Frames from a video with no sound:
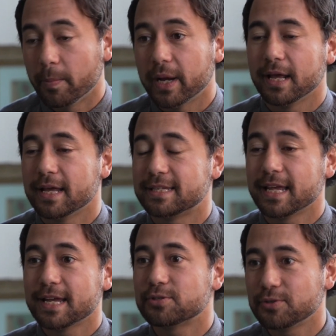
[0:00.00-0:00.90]
But
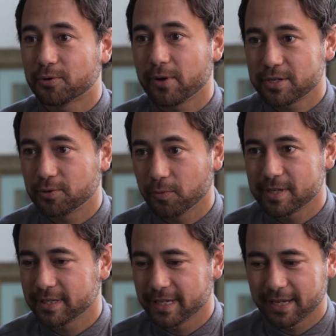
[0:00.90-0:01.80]
to answer your question
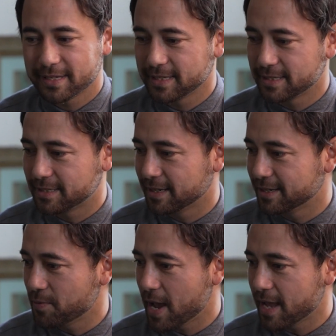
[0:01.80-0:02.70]
originally, because it's
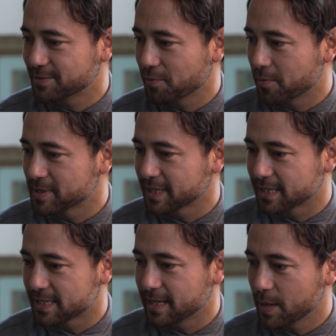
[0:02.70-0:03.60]
you asked what was like
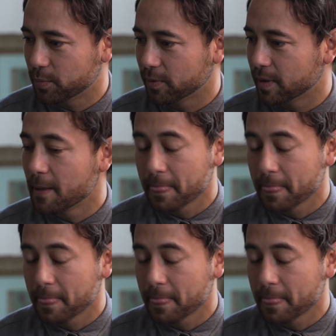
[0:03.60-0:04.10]
the staple,